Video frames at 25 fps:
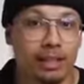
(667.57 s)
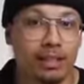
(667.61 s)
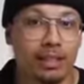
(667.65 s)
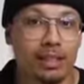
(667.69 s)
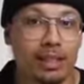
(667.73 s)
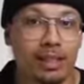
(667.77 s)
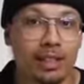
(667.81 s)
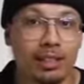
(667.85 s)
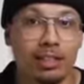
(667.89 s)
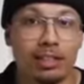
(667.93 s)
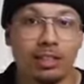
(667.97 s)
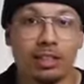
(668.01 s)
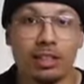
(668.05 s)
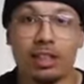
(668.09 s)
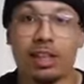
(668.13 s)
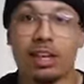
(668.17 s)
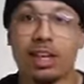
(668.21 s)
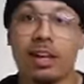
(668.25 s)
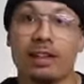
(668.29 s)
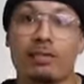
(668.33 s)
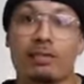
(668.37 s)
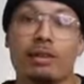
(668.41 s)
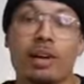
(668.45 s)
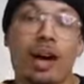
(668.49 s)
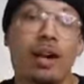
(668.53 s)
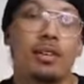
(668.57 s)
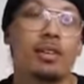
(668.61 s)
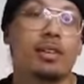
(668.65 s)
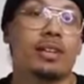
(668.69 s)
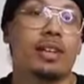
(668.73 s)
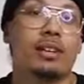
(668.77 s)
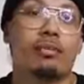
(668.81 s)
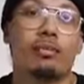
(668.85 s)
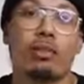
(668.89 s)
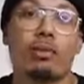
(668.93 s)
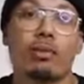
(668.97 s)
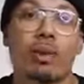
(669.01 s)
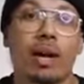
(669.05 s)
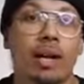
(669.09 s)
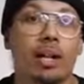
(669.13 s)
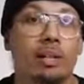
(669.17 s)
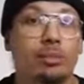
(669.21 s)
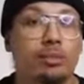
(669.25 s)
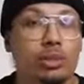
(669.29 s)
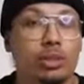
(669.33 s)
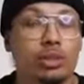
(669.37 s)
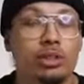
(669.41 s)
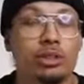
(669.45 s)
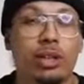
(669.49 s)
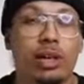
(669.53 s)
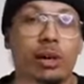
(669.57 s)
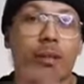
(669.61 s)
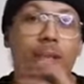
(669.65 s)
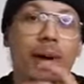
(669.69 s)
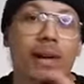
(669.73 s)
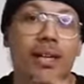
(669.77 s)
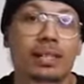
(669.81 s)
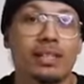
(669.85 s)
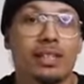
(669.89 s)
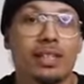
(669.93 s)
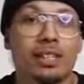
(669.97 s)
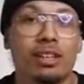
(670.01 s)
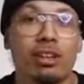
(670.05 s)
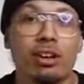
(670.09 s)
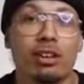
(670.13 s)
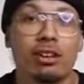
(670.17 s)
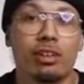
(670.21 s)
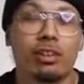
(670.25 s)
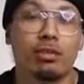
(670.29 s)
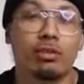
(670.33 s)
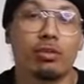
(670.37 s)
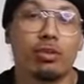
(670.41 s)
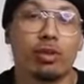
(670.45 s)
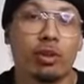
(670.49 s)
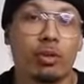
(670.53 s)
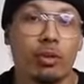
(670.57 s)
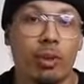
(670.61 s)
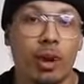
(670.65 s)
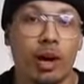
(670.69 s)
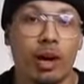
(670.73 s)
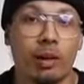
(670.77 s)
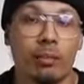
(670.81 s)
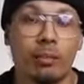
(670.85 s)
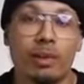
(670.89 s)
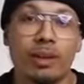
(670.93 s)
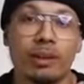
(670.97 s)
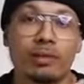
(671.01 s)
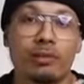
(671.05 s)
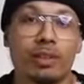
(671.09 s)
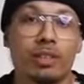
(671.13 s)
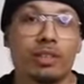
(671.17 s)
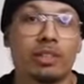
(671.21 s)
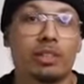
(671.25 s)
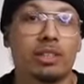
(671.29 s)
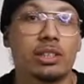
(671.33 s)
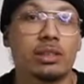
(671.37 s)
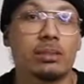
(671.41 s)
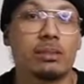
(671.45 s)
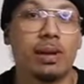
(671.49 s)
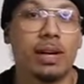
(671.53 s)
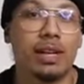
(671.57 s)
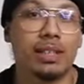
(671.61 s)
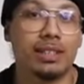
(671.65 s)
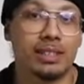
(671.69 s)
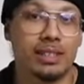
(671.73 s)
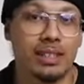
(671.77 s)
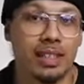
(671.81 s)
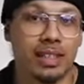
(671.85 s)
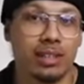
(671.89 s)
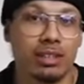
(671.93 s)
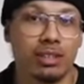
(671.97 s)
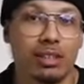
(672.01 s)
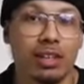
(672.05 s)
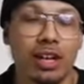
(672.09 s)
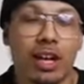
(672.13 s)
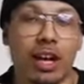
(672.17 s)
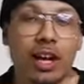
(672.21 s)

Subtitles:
the sneaker. If you have a different random shoe, it might sit on there for a while, but eventually it might sell